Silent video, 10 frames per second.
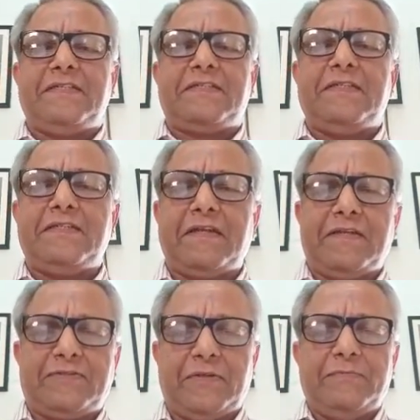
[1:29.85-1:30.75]
it's an
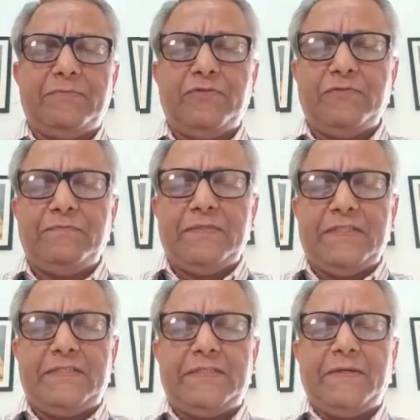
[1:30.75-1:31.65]
intellectual movement.